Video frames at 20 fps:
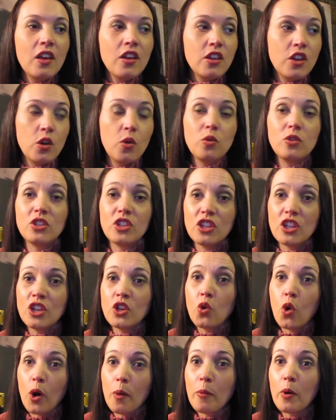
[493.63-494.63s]
you know, to the
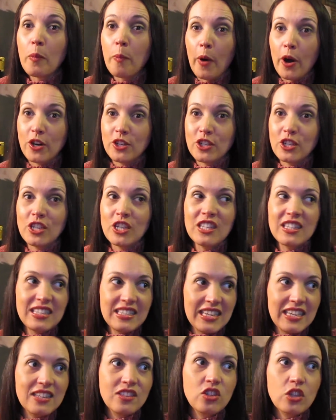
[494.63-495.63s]
normal person you'd
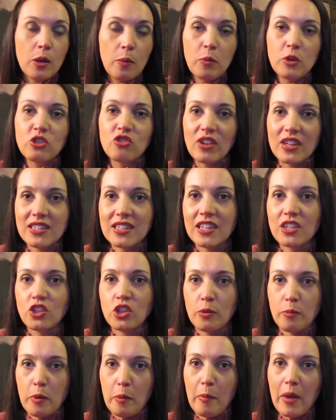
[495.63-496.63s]
see in someone dressed like
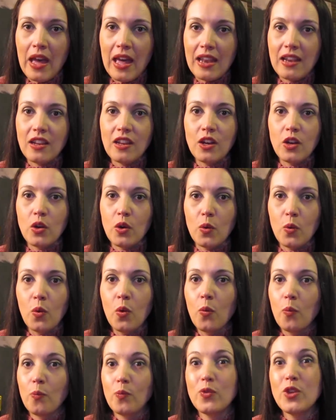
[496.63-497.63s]
Superman, you know,
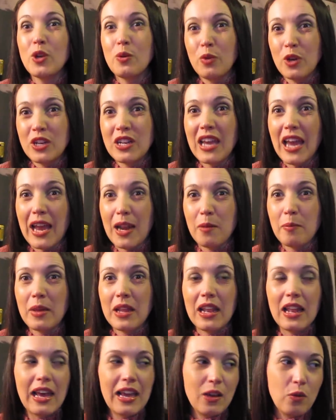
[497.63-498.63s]
you would kind of
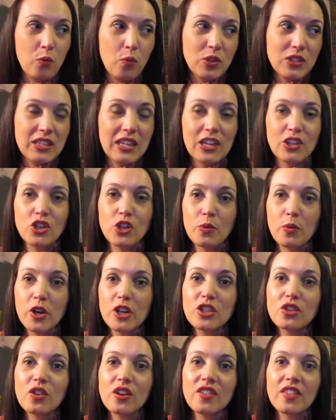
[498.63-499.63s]
be like, what's that you're
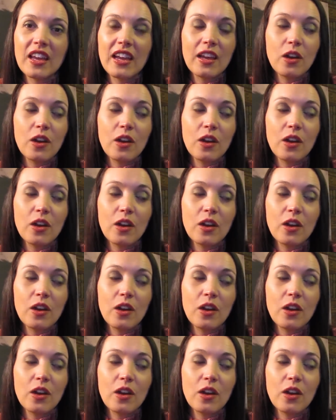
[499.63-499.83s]
wearing, sort of thing.